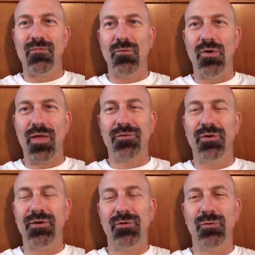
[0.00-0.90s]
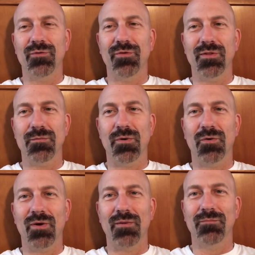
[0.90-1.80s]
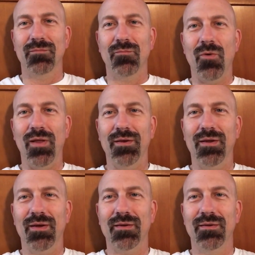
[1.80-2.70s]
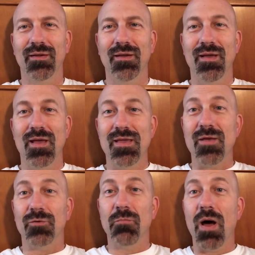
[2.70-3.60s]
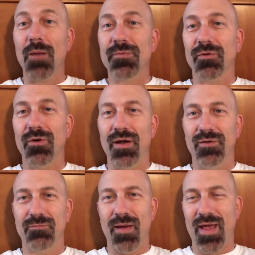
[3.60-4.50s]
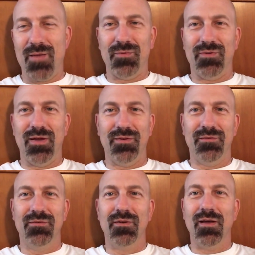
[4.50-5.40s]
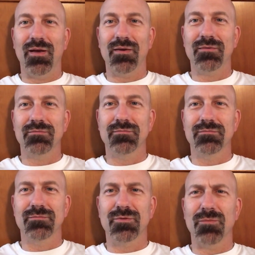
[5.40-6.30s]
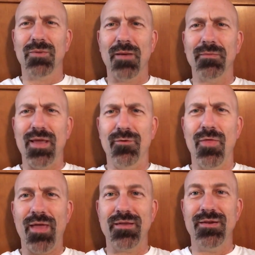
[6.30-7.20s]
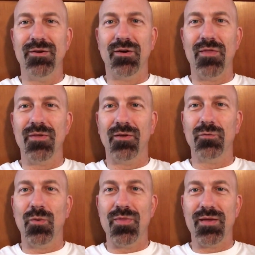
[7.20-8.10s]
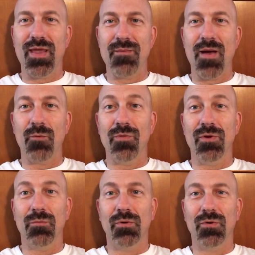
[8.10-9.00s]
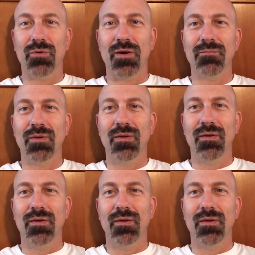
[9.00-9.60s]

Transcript: Well, that turned into an affiliate program when uh, it was popularized by Amazon. Uh, sometime later that year, I think, is when they came out with their program.